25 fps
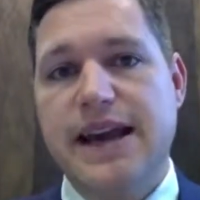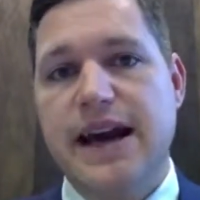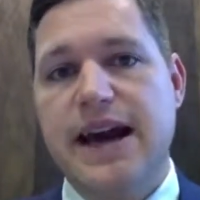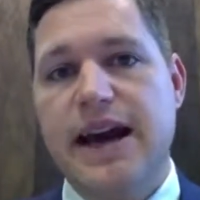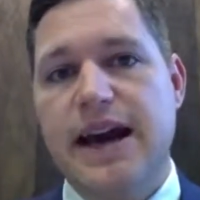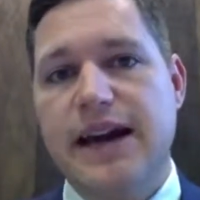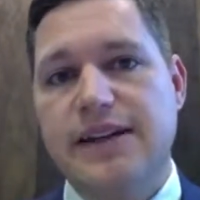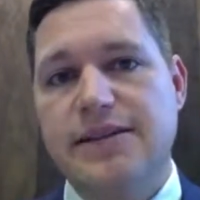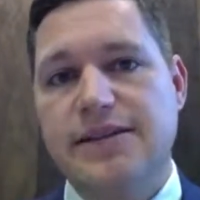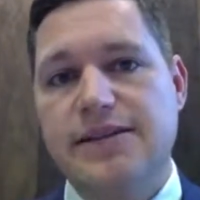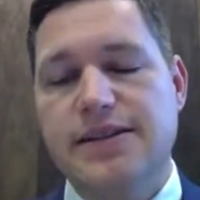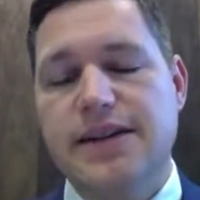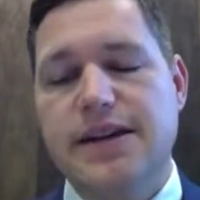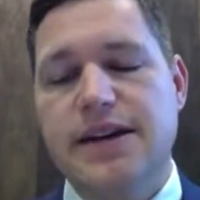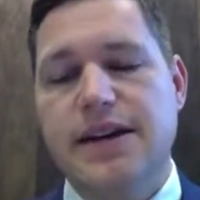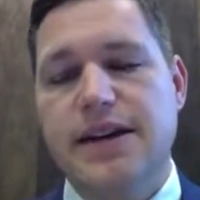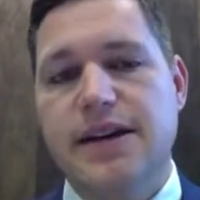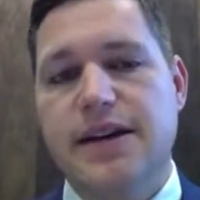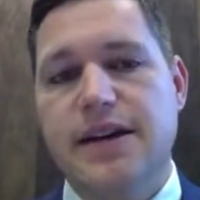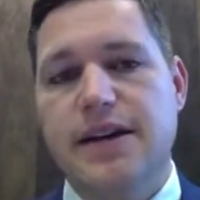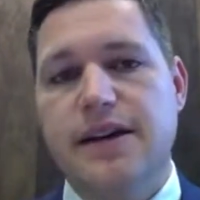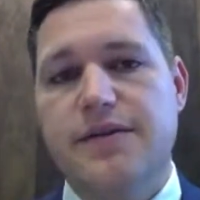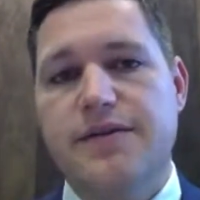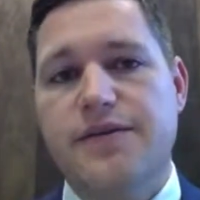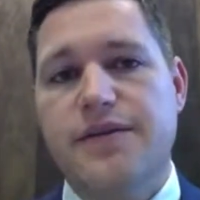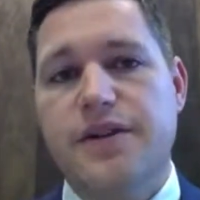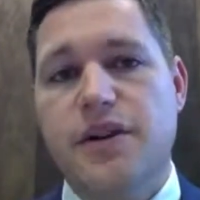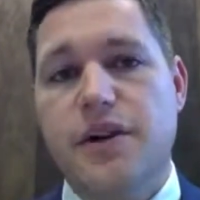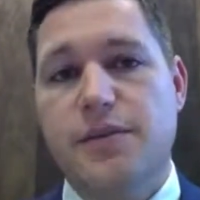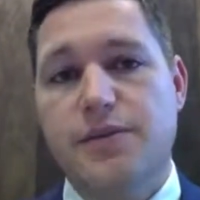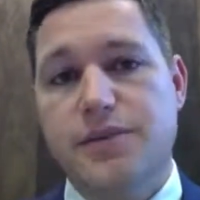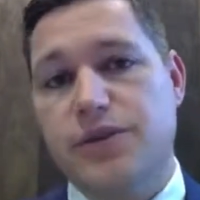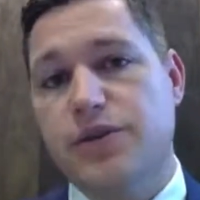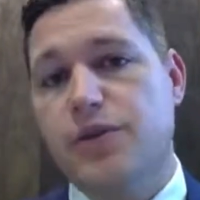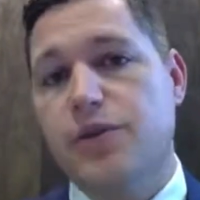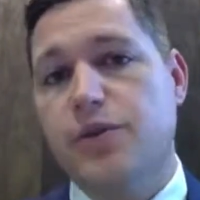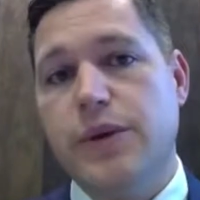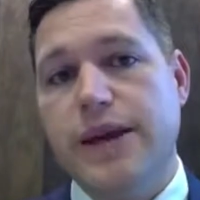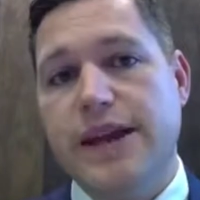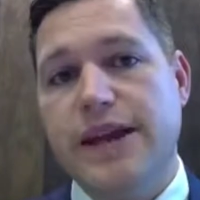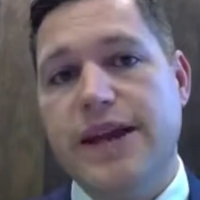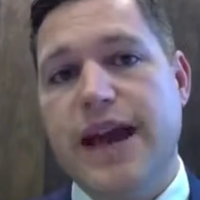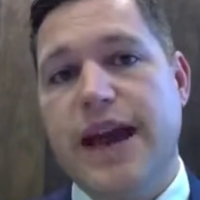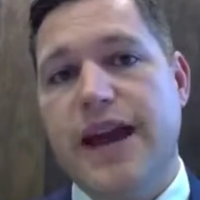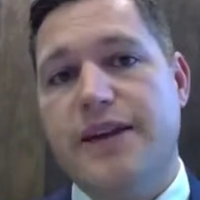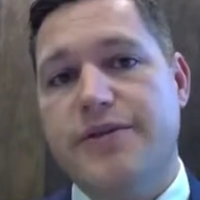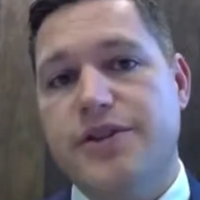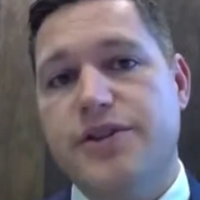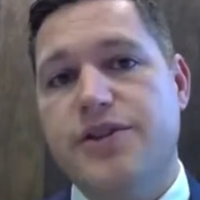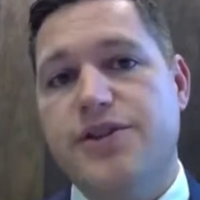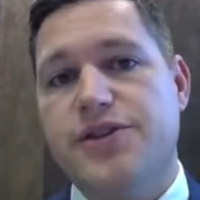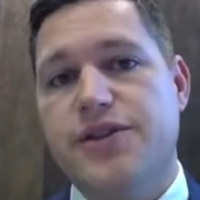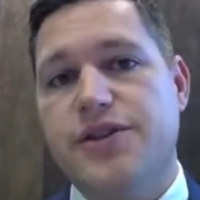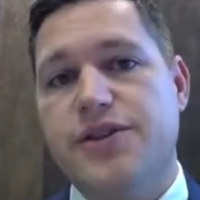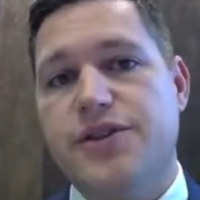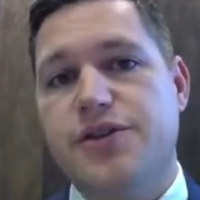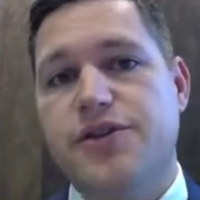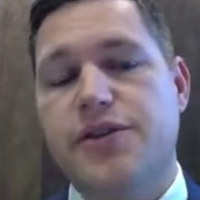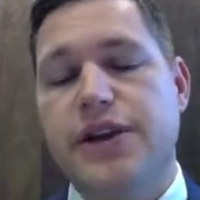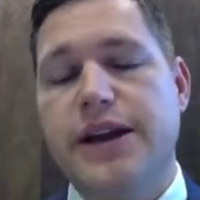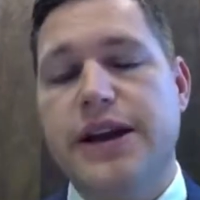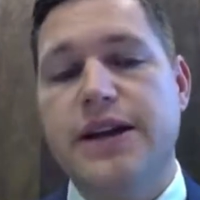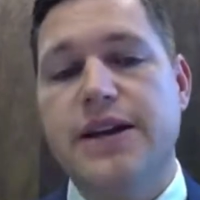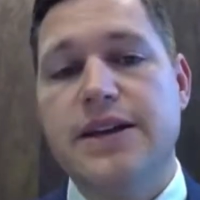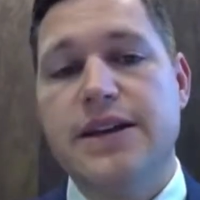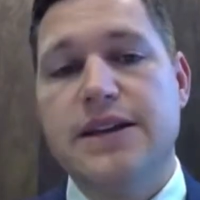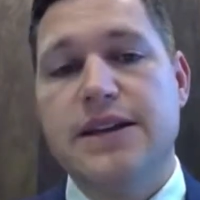on for up to a week after surgery.